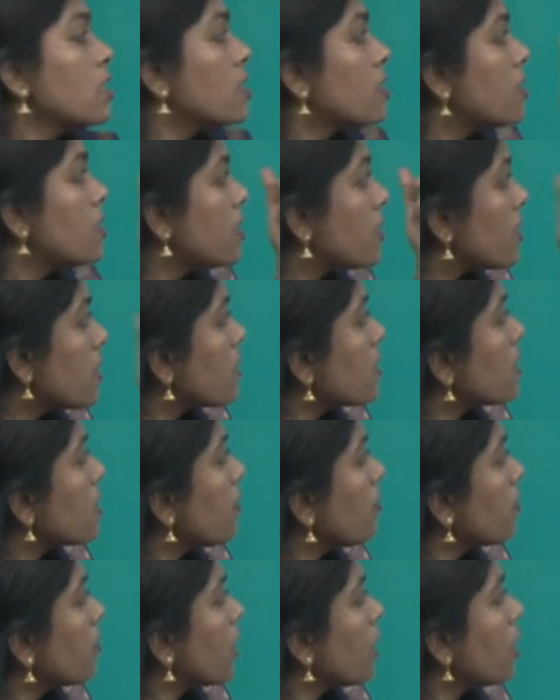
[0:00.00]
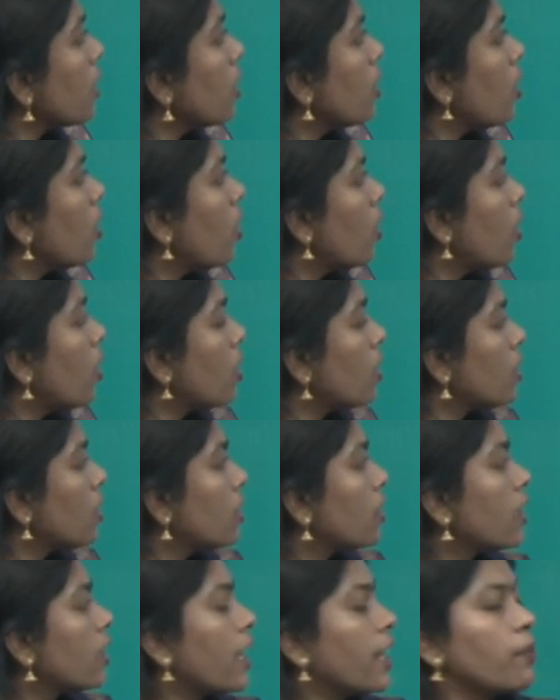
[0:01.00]
This is something called
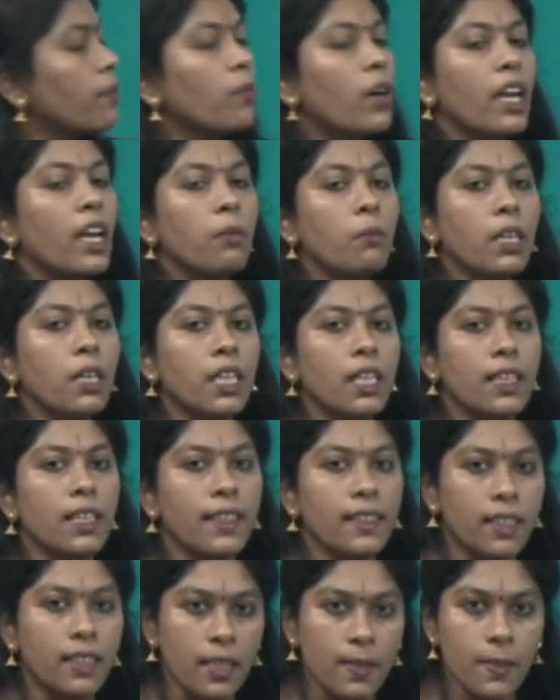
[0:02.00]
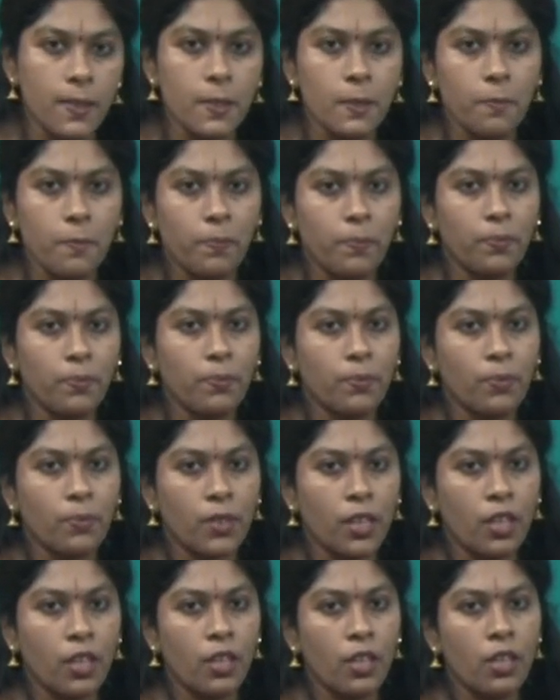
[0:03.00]
environmental ethics.
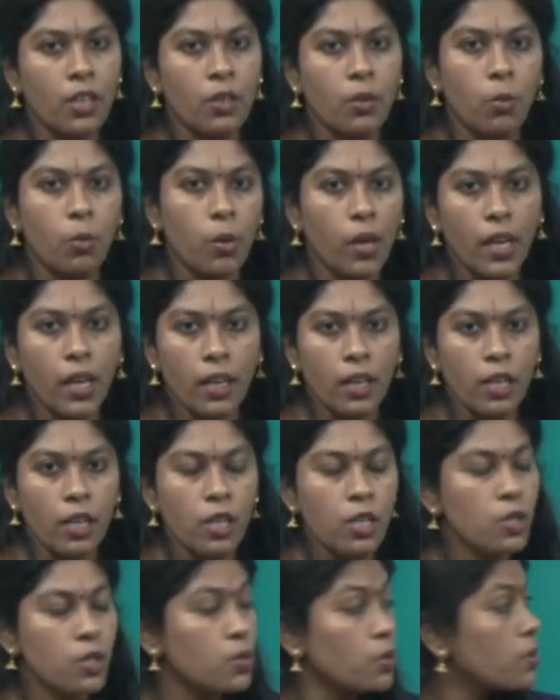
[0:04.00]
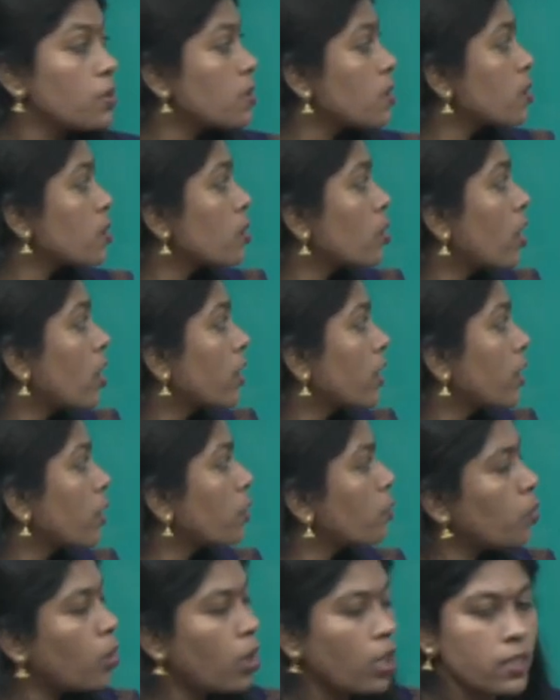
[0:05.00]
Okay. So, this is not a
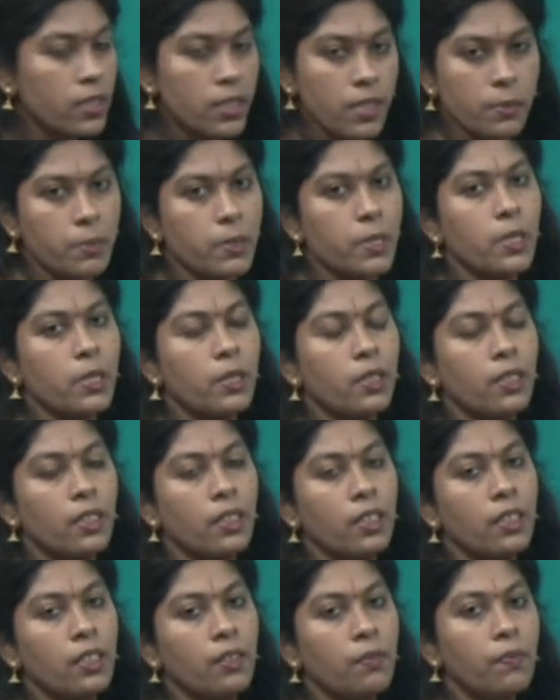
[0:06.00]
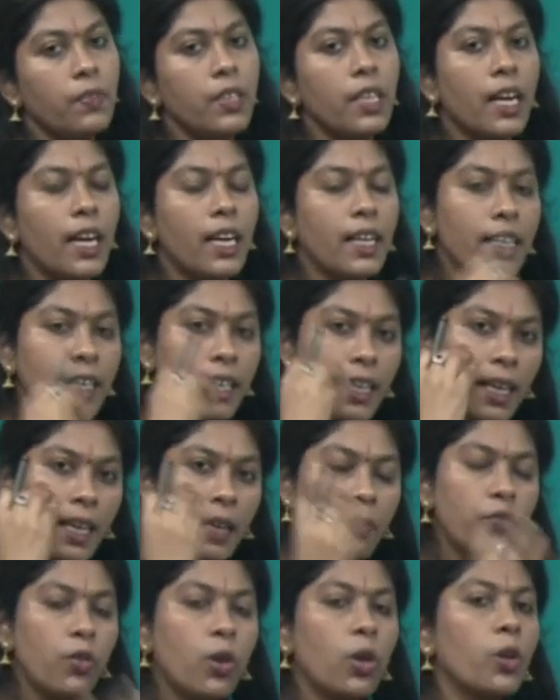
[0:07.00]
new concept, we are already
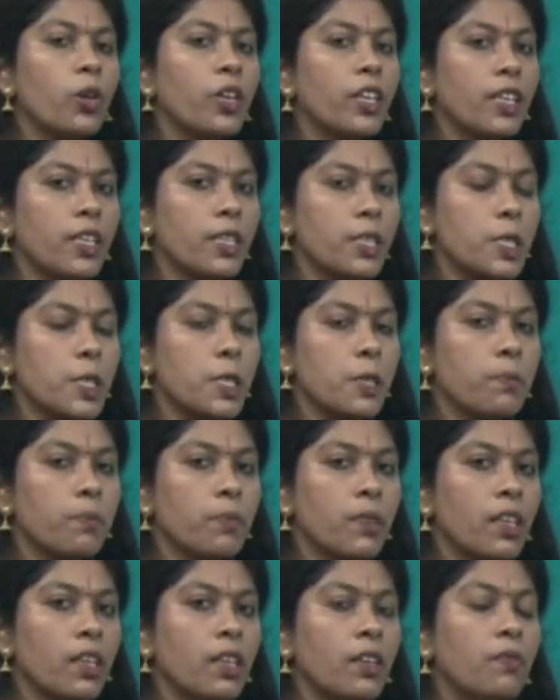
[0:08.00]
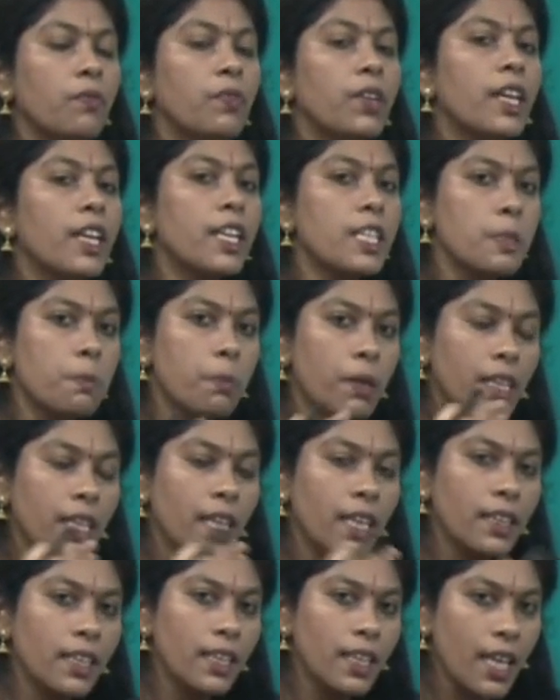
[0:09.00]
following it, we are
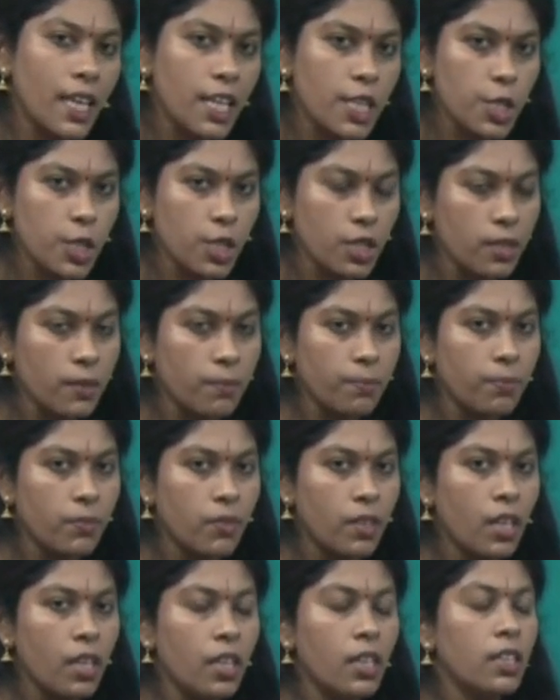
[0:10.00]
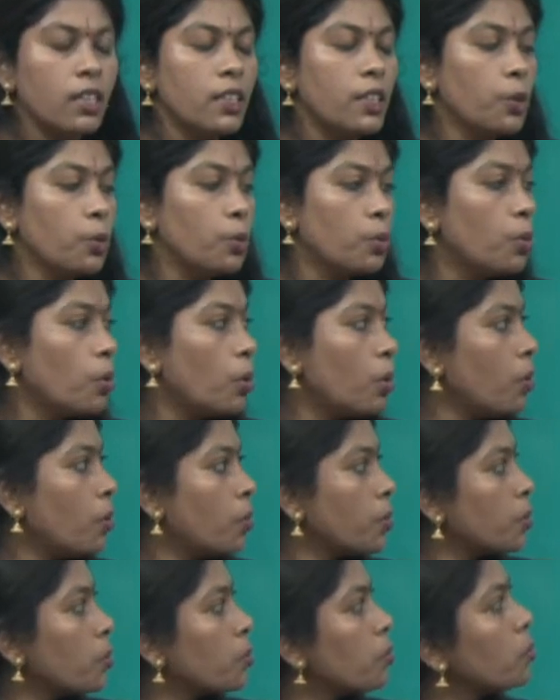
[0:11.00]
respecting the nature. You go
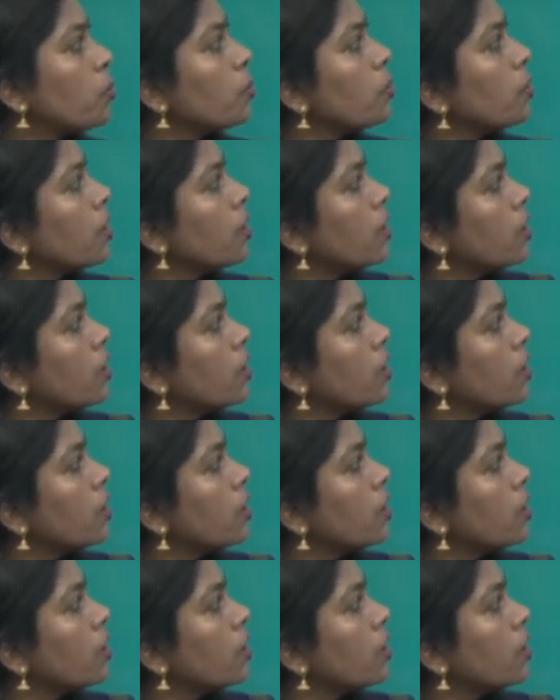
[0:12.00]
to